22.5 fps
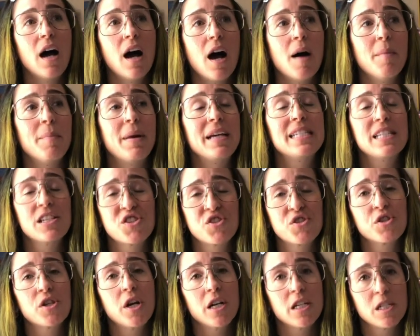My
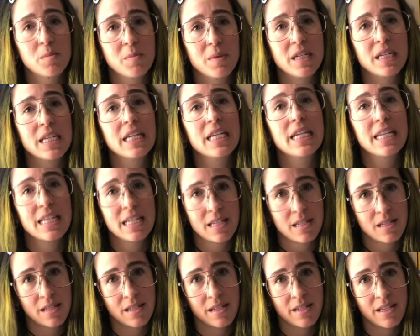sister's husband
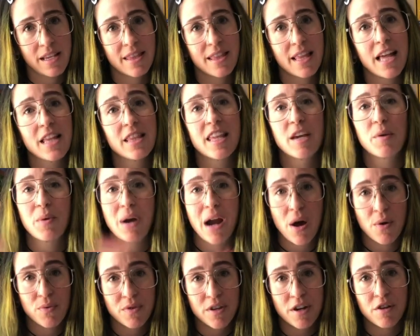is, and that they were
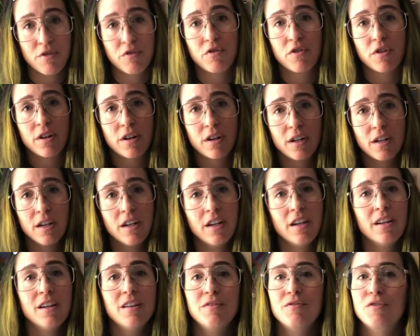out there for
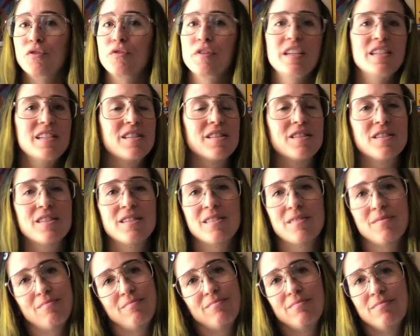
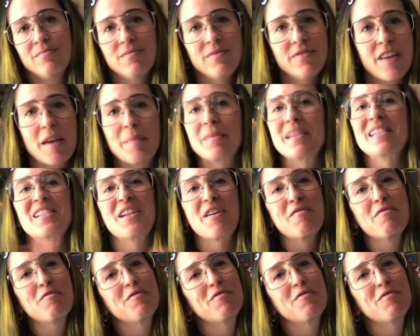reasons, family stuff.